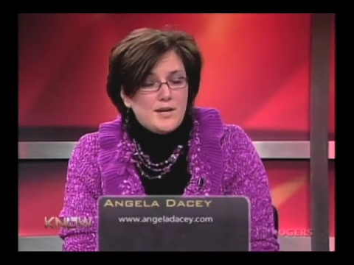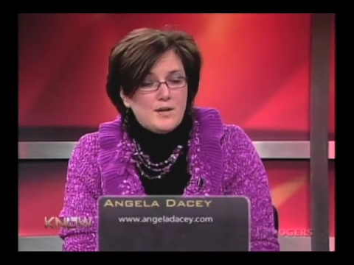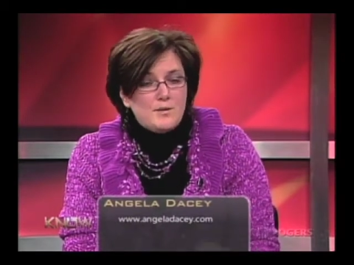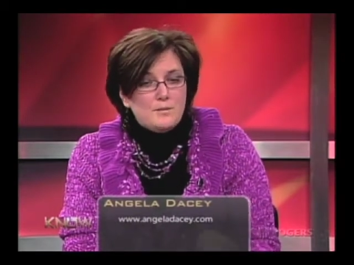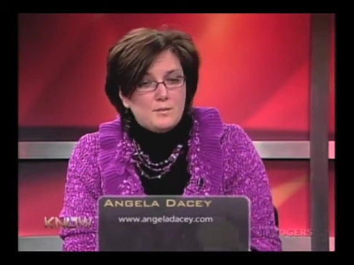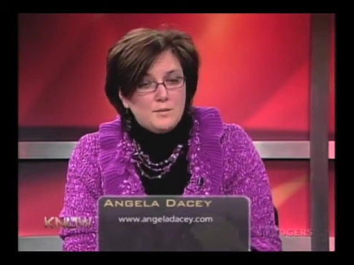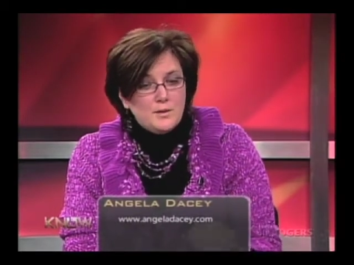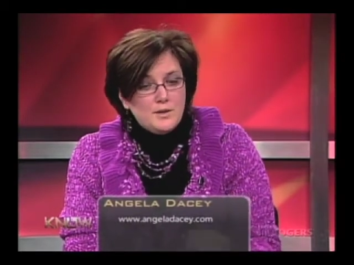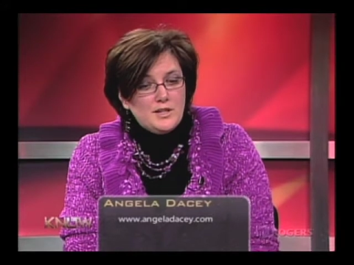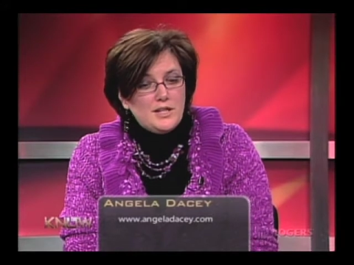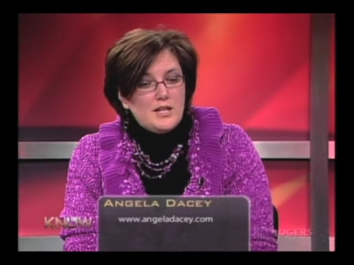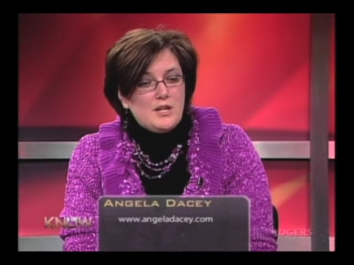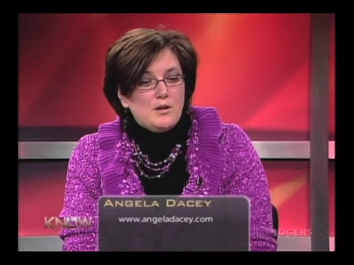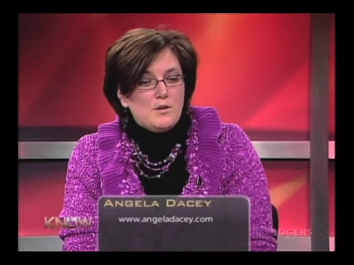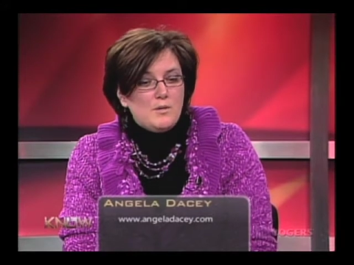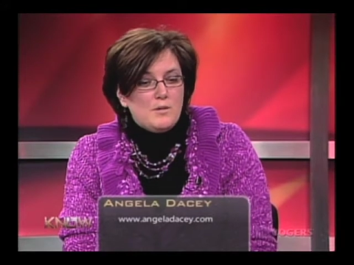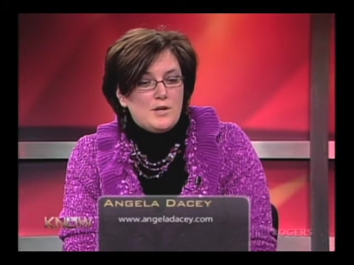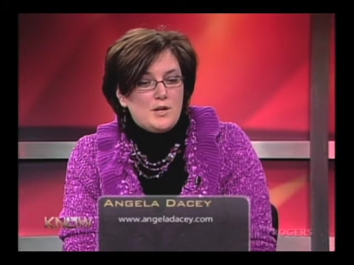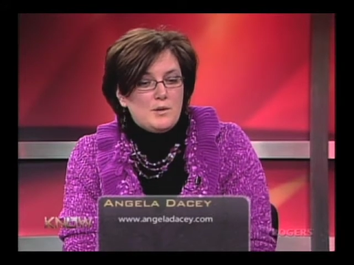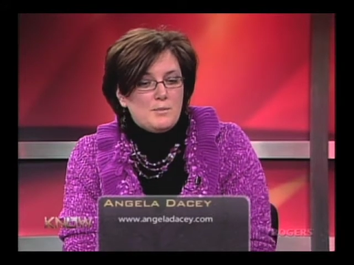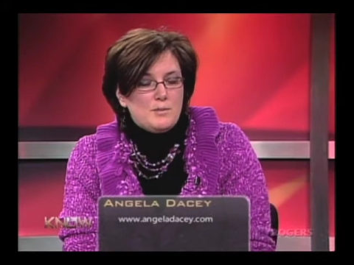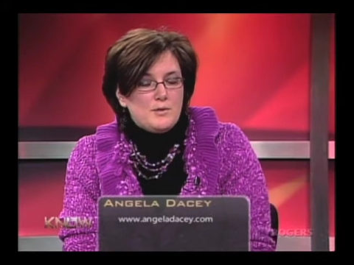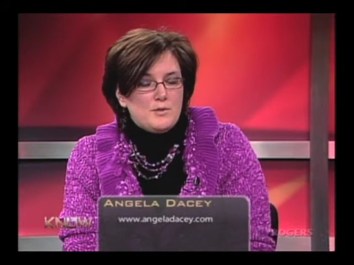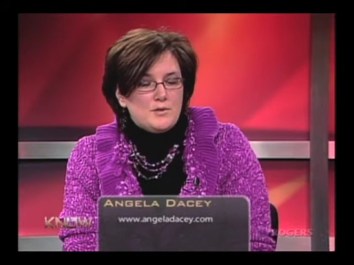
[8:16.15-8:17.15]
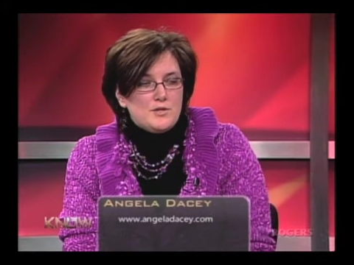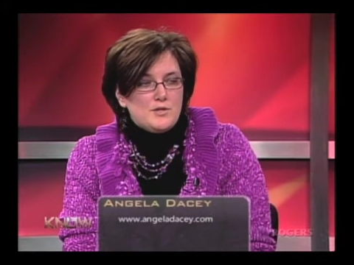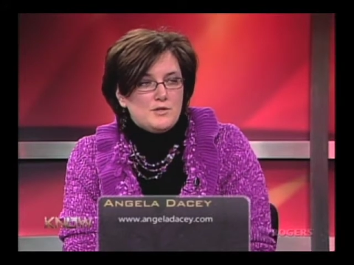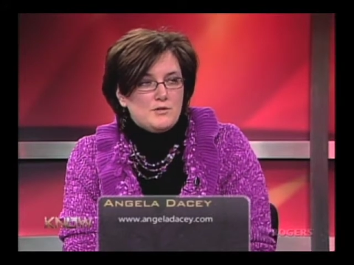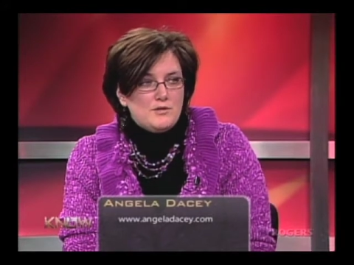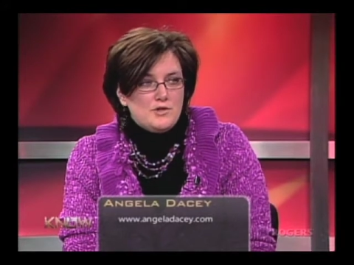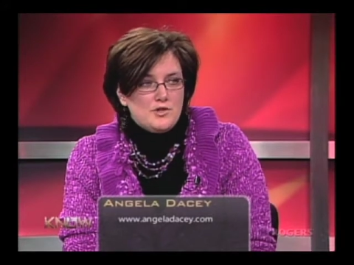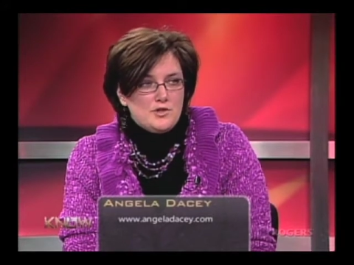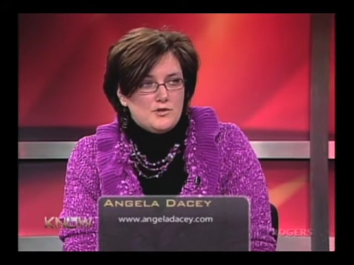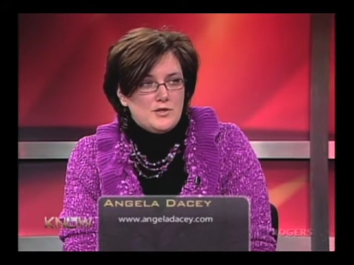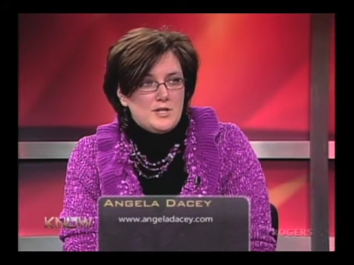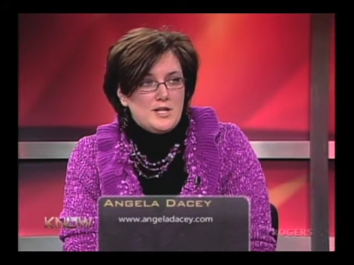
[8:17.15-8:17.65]
and really go on a personal
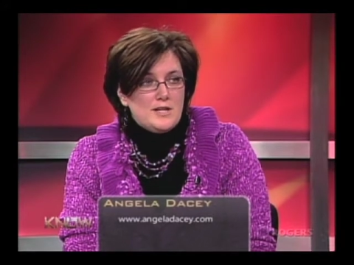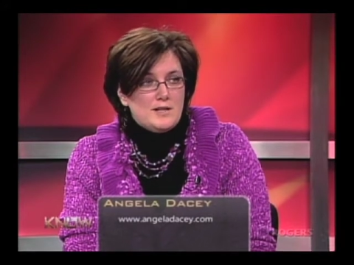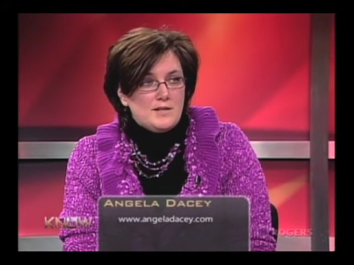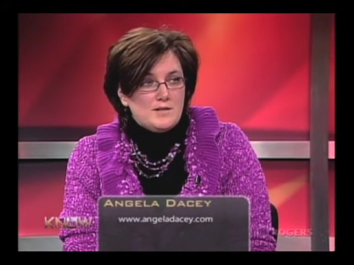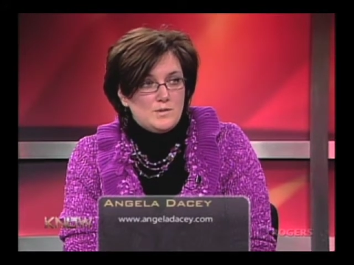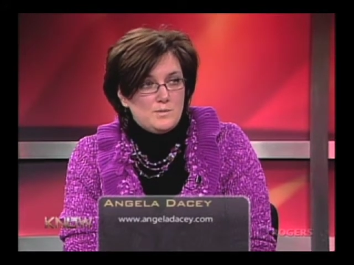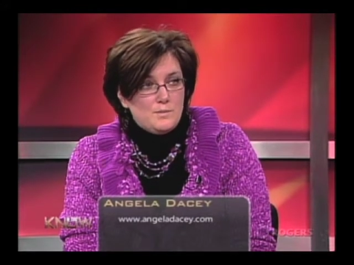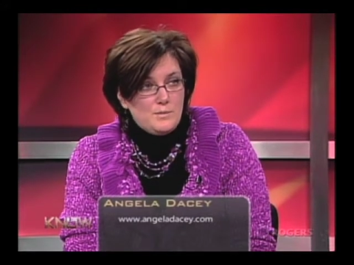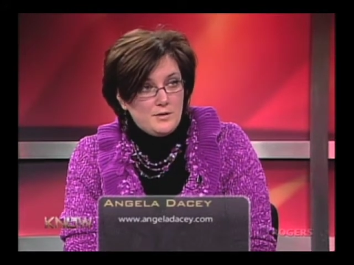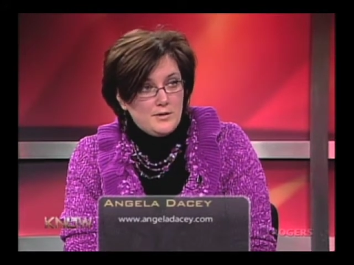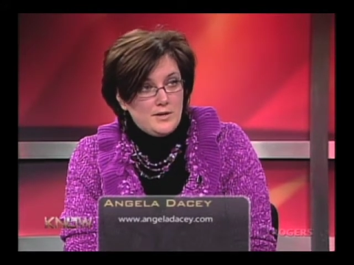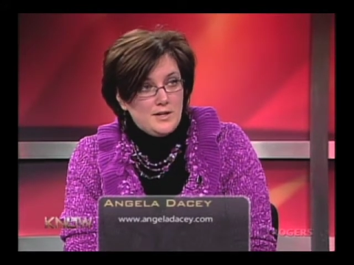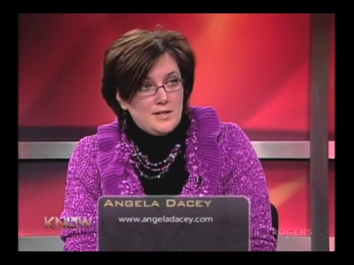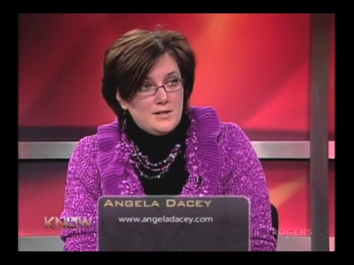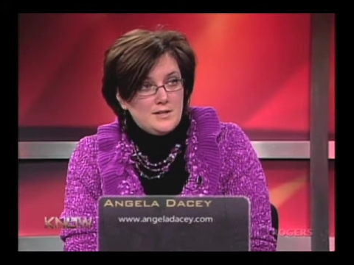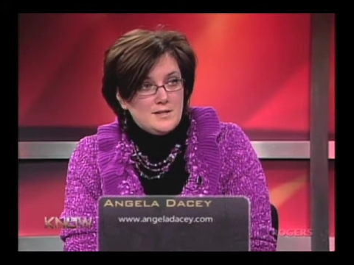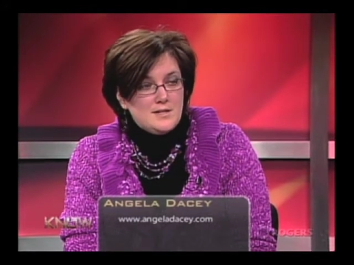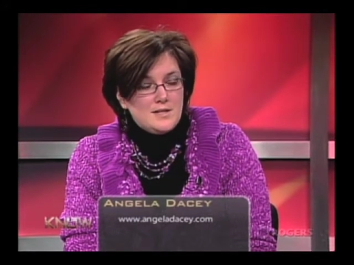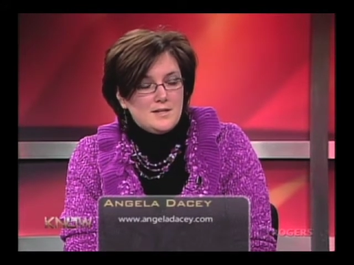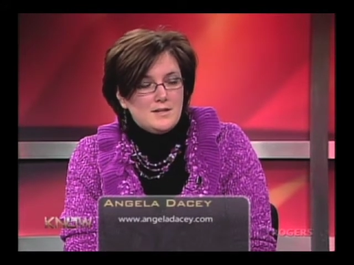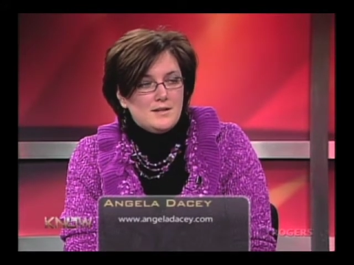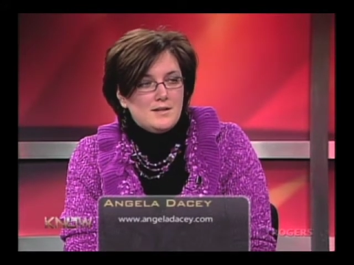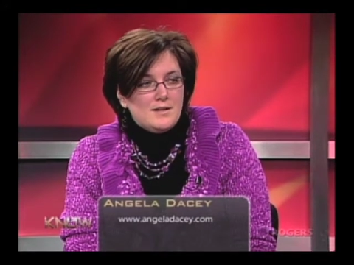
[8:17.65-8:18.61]
journey experience,